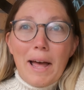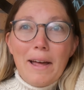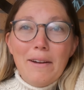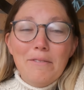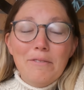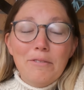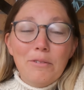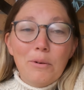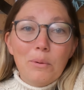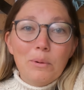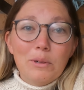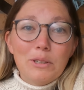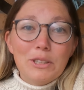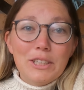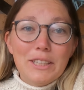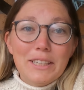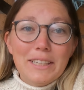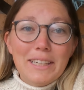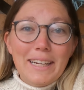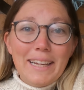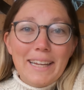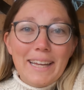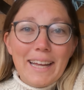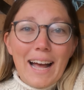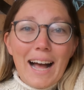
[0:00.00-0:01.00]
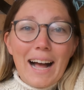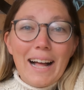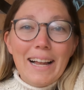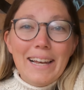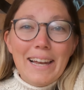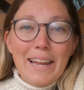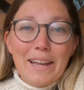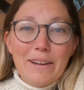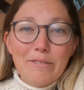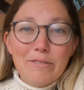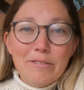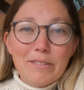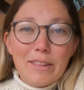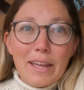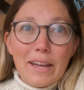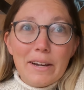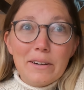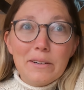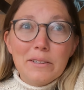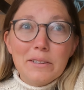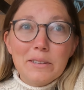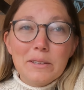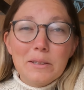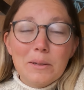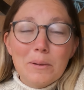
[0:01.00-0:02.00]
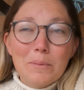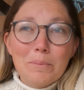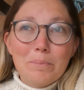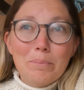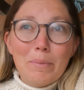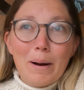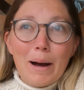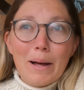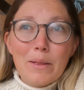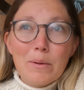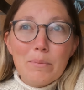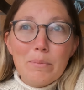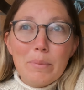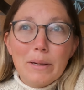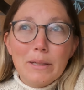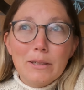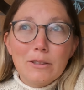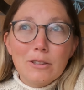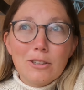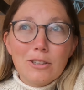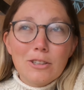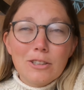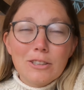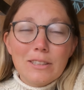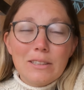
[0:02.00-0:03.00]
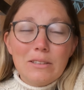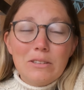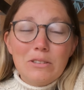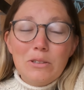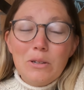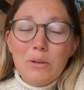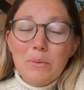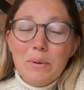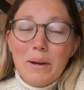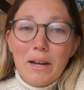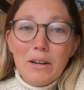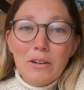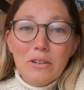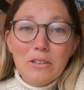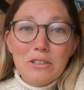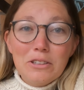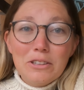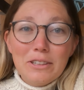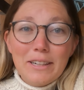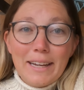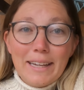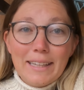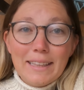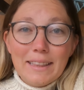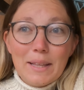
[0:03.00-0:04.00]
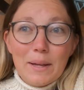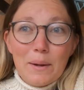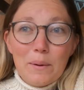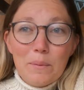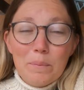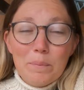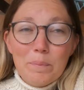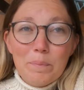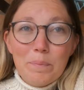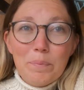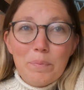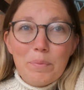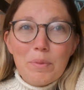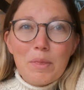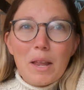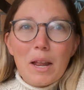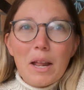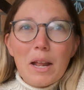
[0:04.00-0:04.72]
unfortunately, I left there by the bin because there was no way I could donate them.